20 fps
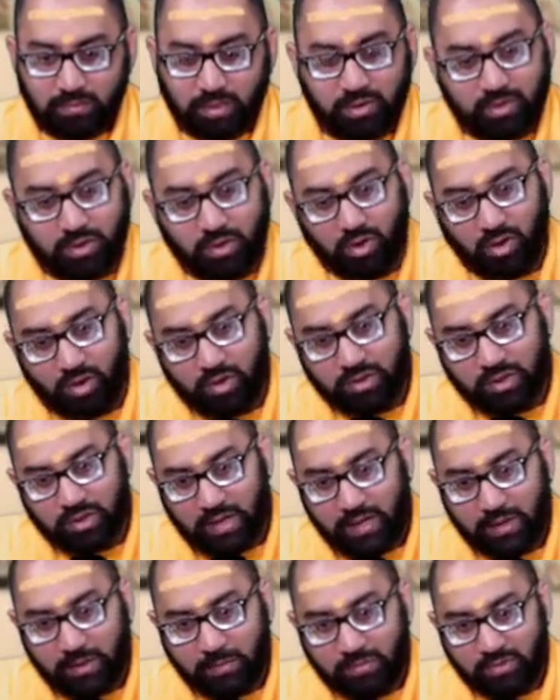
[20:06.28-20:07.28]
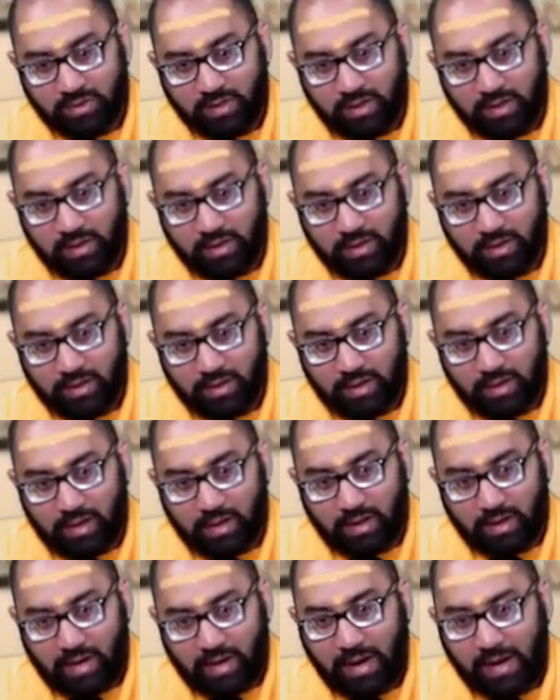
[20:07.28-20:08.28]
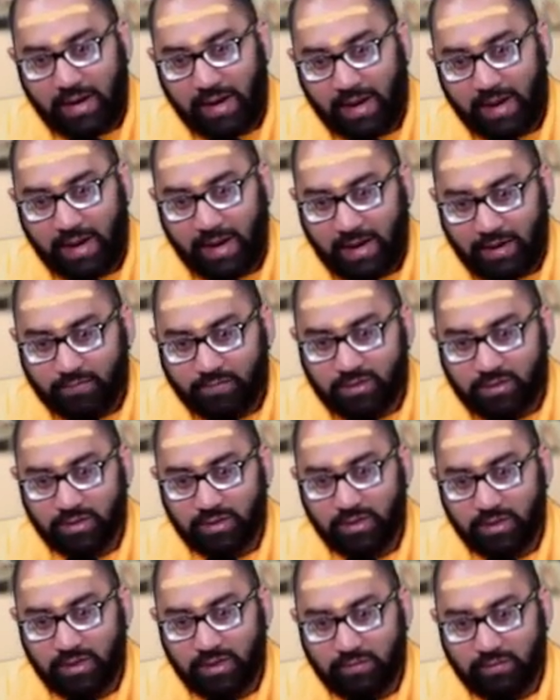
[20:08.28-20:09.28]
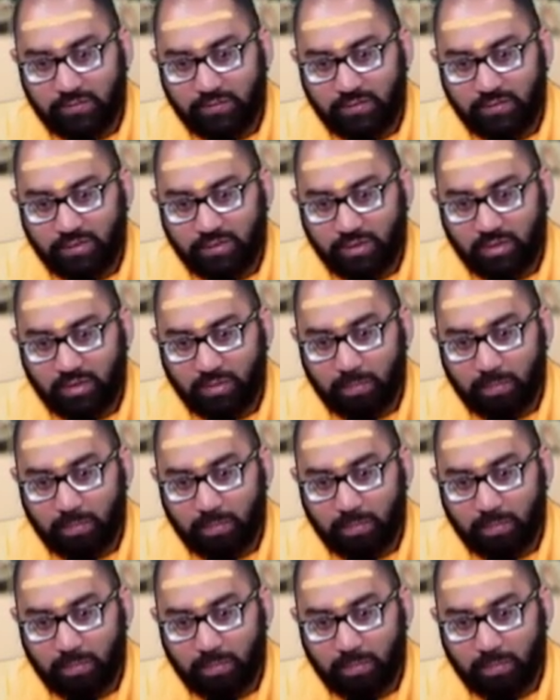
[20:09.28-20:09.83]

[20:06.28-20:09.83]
But there are times that I have to live